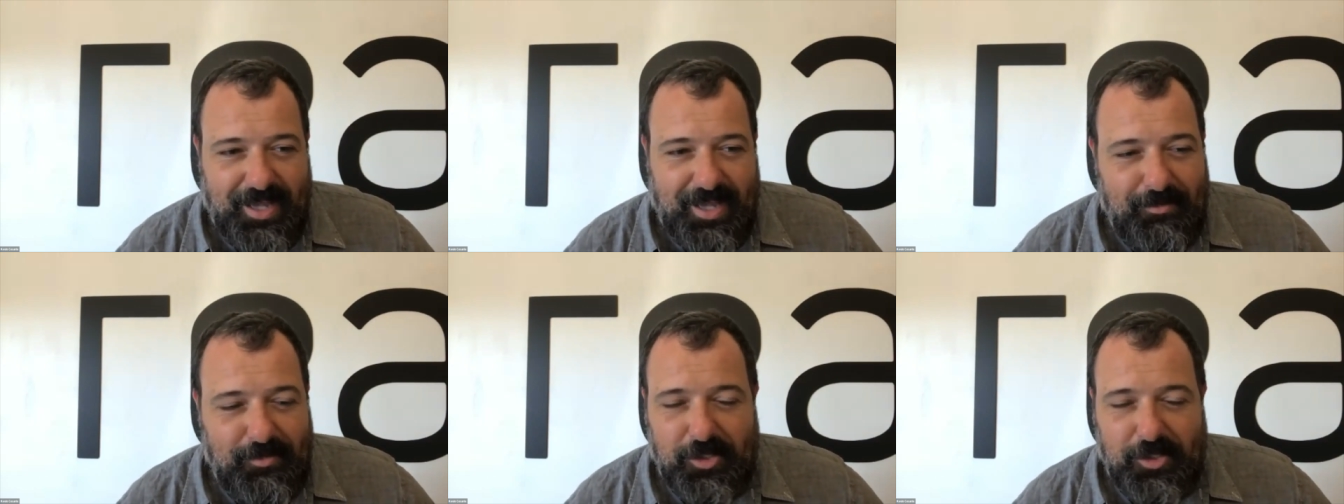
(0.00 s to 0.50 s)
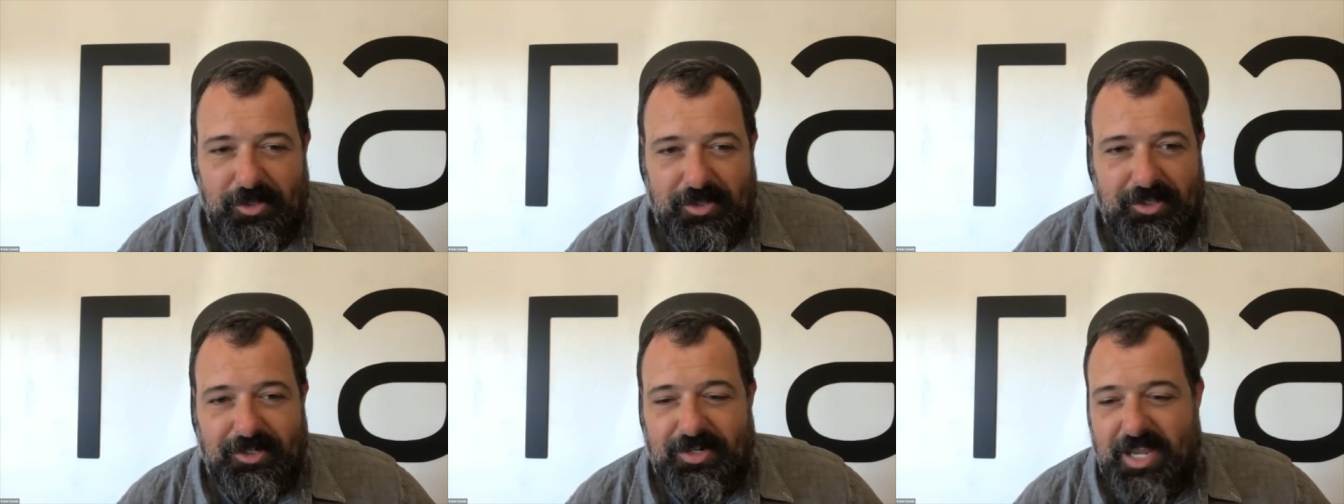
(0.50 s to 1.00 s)
I'm sure
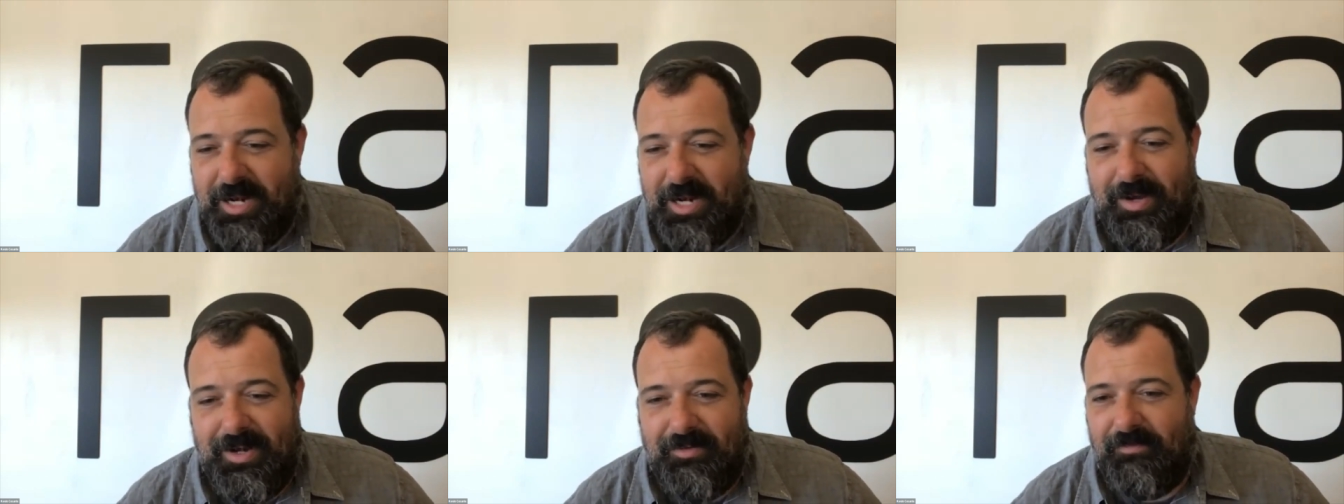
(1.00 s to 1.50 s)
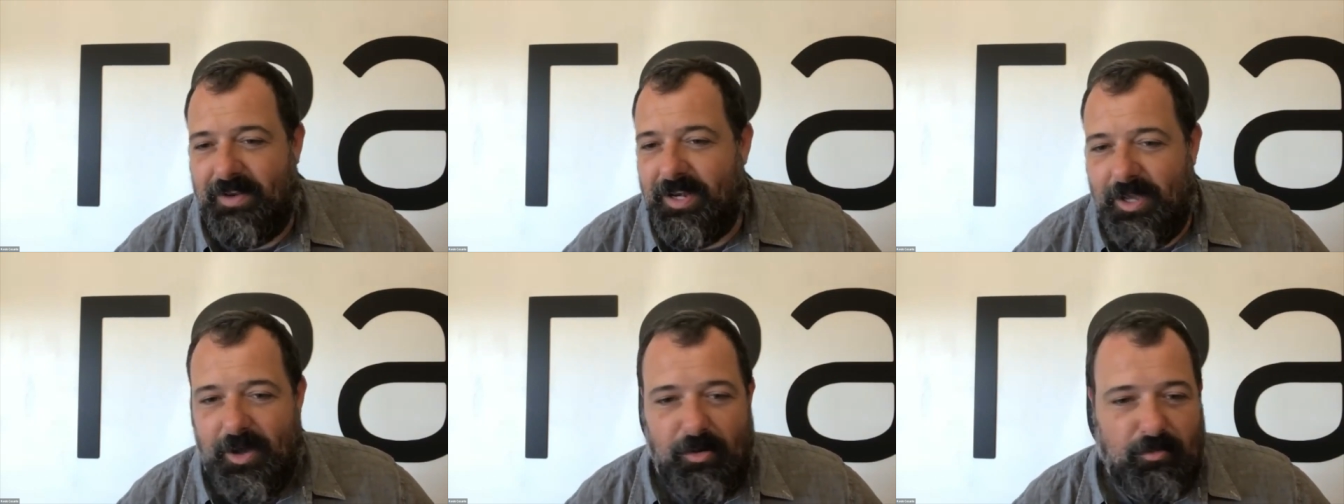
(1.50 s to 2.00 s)
that there's animated
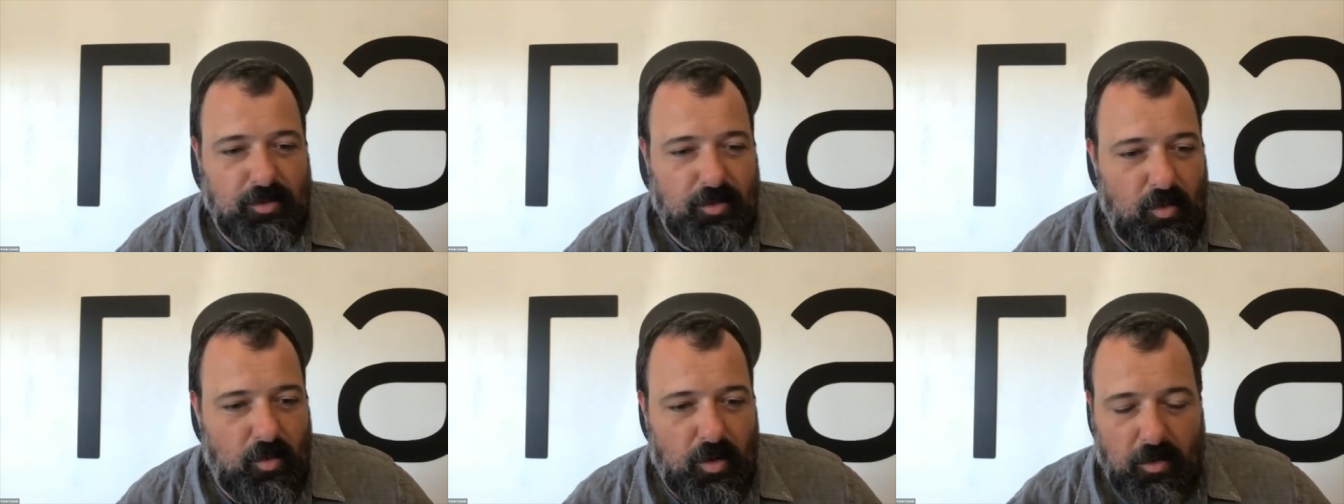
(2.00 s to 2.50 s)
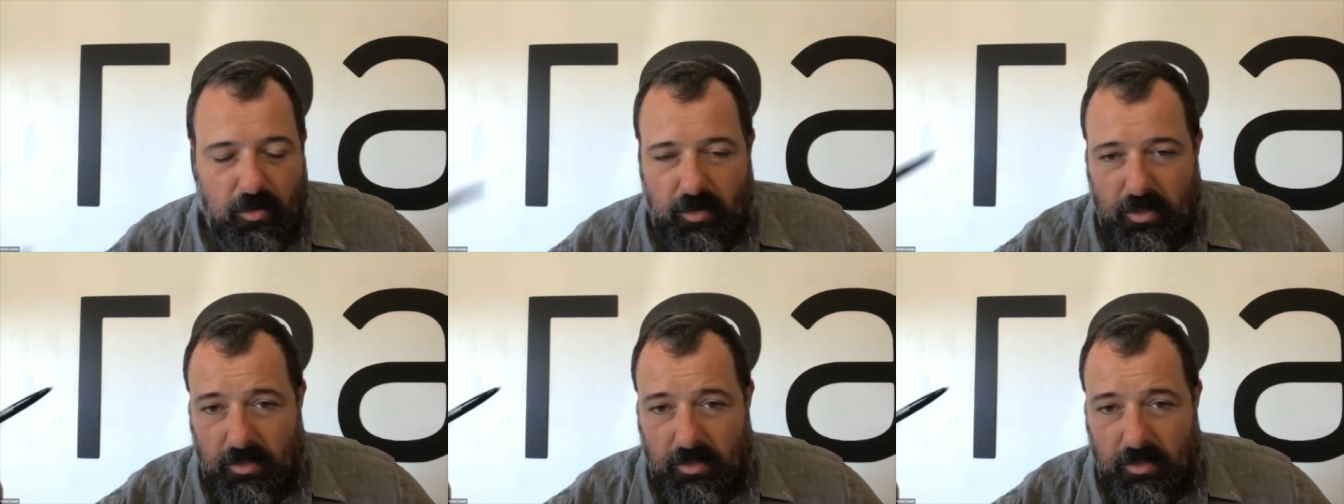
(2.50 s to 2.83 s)
videos or